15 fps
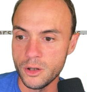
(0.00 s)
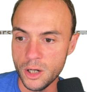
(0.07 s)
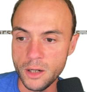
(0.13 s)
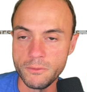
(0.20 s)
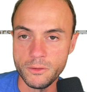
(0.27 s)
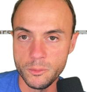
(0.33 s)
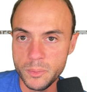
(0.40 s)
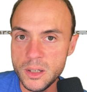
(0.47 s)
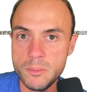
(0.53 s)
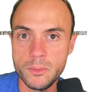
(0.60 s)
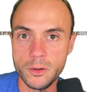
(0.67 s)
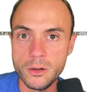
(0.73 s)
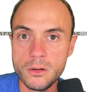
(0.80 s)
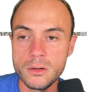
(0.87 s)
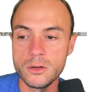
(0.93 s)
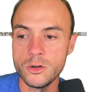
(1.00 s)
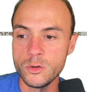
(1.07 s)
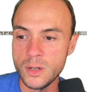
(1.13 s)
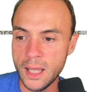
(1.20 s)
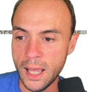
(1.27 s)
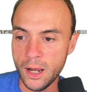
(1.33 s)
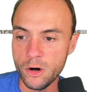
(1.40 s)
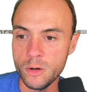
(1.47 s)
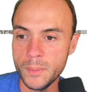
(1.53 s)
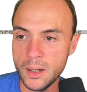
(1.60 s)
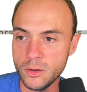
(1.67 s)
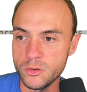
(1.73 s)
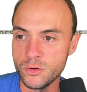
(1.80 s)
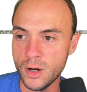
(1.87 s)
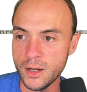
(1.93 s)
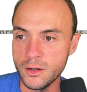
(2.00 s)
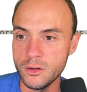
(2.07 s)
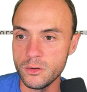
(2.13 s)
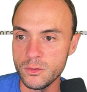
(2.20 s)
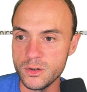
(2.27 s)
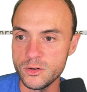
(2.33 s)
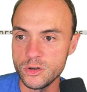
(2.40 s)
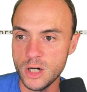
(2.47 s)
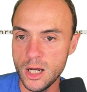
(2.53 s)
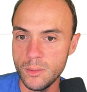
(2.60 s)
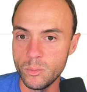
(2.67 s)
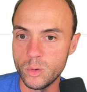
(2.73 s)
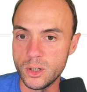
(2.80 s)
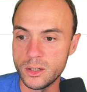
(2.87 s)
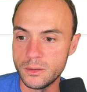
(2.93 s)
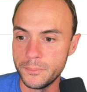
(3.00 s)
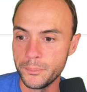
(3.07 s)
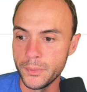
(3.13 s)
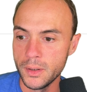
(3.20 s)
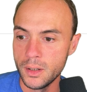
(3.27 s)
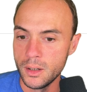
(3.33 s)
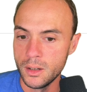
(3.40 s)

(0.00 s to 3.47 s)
thoughtful people who care about trying to do this job well.